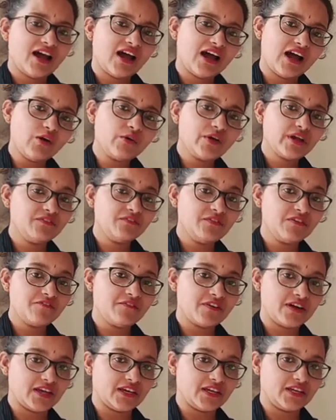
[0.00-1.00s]
How can we
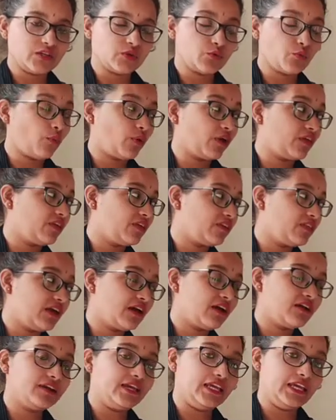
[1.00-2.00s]
find whether they
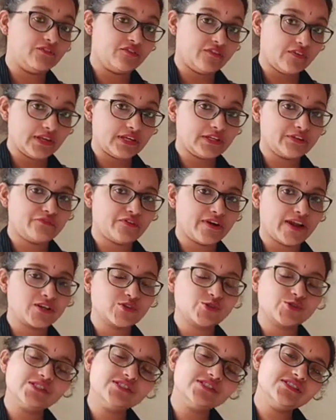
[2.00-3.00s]
are equivalent
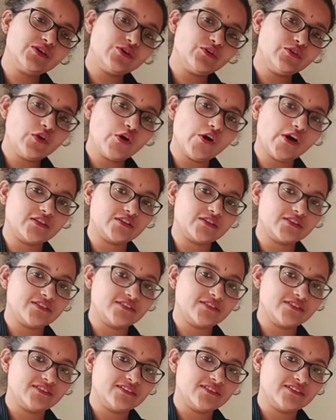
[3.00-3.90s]
fractions or not?